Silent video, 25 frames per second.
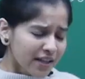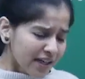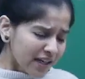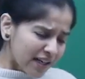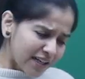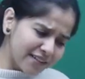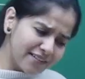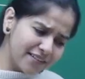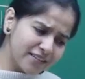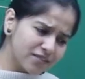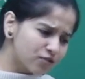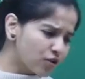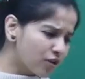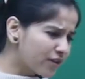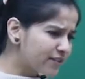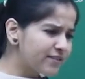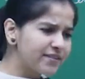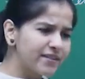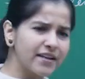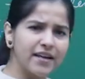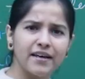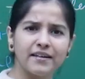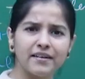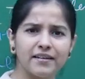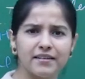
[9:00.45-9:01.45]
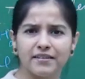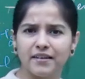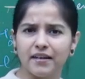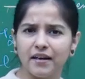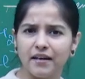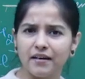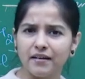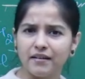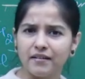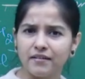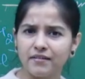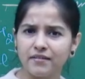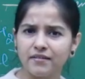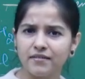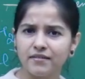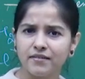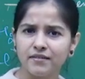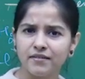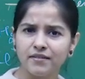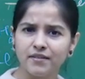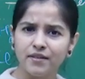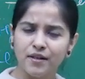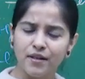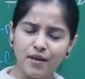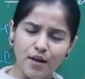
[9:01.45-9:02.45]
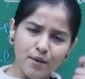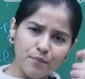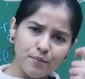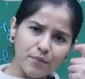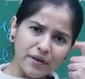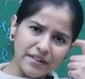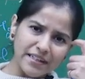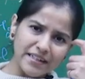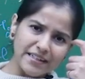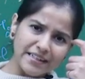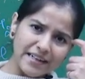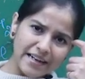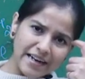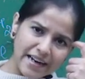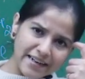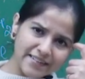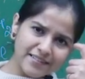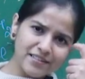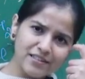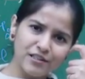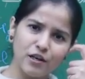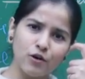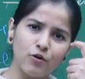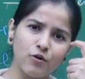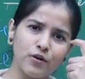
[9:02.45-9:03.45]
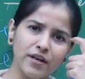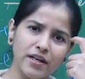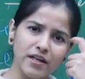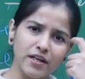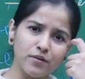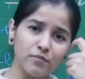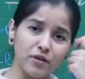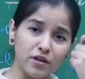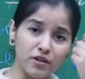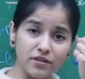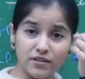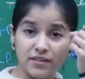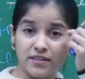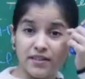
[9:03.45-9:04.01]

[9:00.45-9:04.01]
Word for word: It does not say anything, but it lets chlorine because